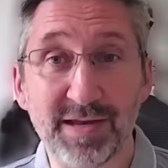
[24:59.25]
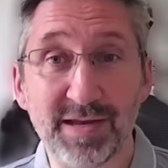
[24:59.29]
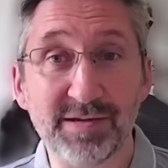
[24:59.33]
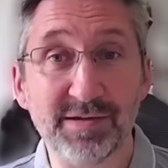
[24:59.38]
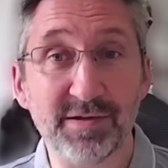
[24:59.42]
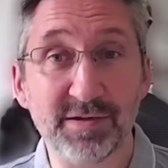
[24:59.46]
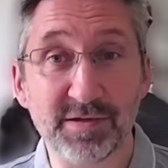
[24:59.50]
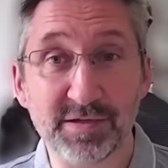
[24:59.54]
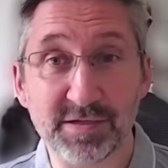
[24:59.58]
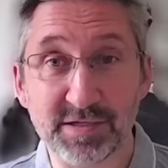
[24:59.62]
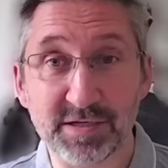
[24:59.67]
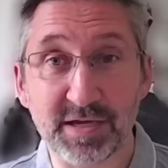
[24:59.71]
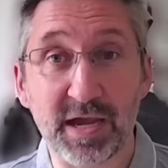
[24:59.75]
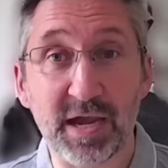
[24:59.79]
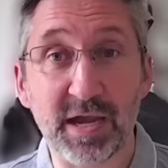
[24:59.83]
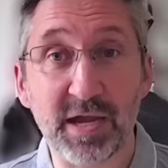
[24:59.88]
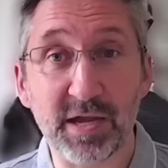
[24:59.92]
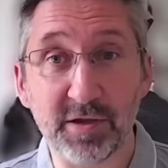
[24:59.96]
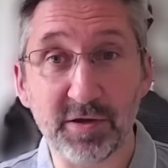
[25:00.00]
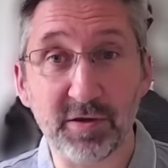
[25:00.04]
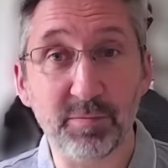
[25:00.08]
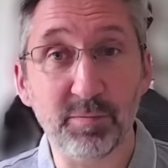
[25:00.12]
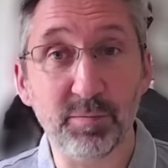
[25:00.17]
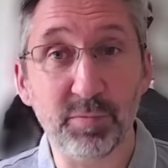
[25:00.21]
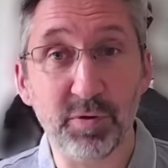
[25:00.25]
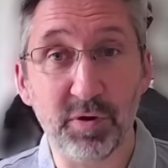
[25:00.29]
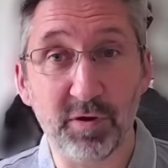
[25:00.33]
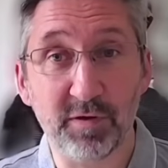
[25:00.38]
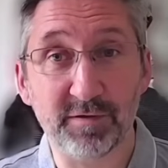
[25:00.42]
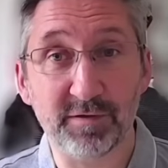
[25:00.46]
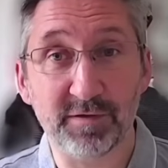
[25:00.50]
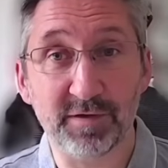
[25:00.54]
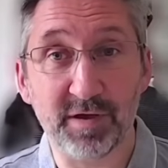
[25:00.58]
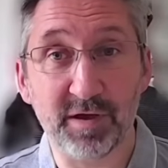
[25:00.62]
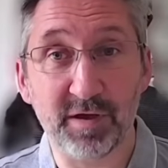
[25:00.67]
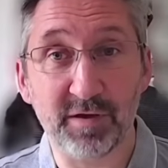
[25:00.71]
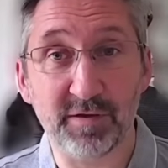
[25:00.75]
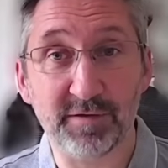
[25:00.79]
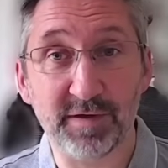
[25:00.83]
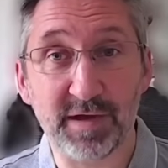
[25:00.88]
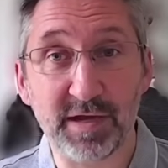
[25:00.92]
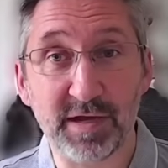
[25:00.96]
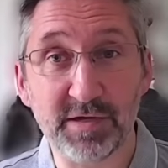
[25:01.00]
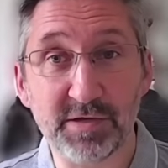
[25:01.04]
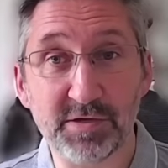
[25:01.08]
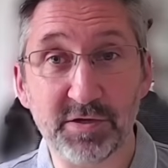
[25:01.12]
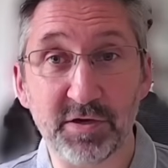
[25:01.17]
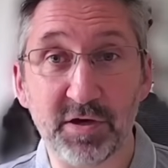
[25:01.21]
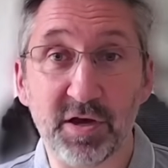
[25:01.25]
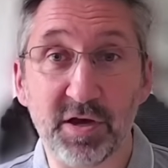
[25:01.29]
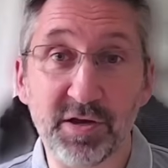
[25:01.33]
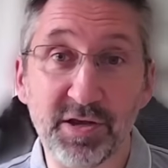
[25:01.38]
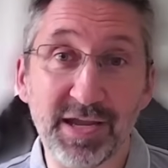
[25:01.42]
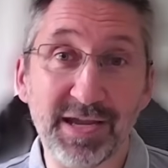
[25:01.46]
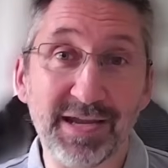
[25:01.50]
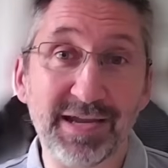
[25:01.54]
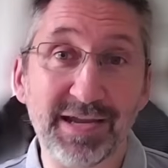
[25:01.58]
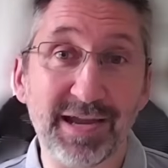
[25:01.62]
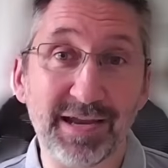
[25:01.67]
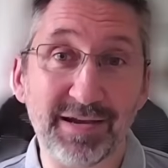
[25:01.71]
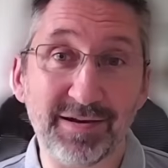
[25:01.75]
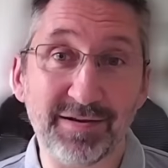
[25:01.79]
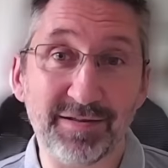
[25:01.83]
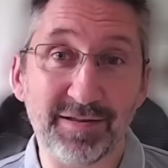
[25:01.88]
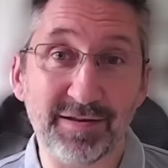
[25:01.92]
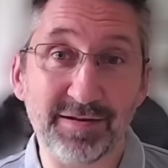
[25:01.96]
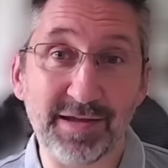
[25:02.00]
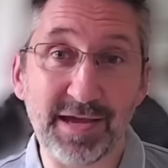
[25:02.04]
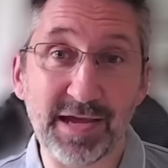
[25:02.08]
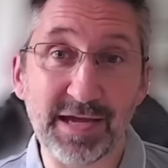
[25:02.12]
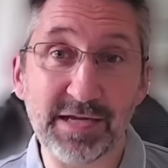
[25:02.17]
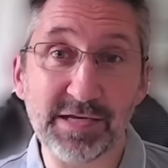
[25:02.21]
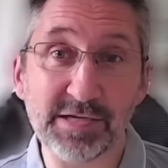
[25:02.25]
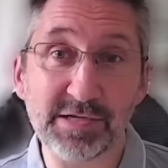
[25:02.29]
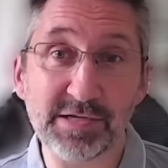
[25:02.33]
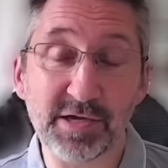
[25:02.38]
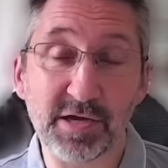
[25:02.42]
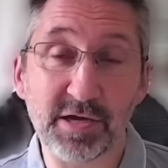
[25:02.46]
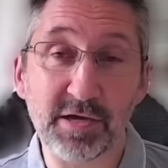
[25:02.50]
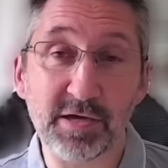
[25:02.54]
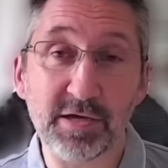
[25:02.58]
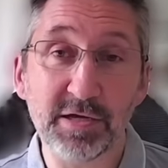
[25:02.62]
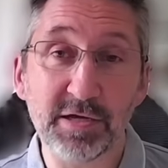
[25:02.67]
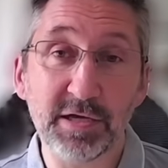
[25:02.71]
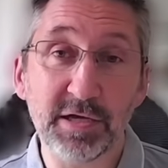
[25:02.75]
at scale and personalization and link into the data,